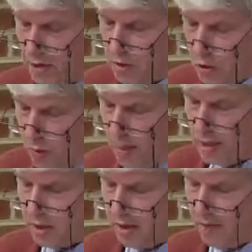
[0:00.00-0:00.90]
to dwell
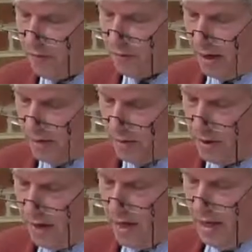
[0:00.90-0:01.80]
therein
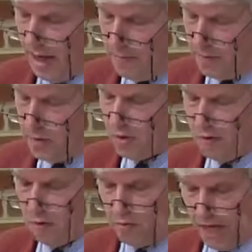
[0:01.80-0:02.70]
forever, and
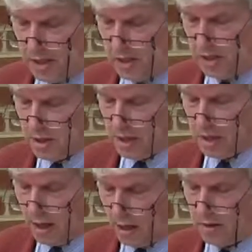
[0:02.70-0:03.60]
beautiful mansions in
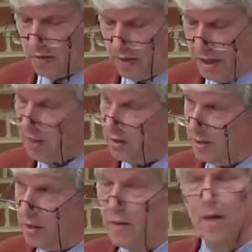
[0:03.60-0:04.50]
Garden of Eden.
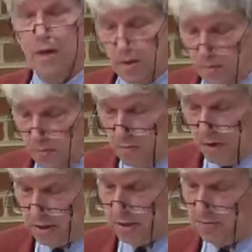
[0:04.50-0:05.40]

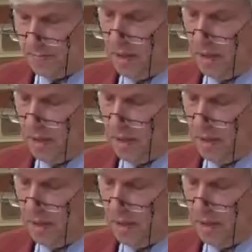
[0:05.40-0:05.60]
But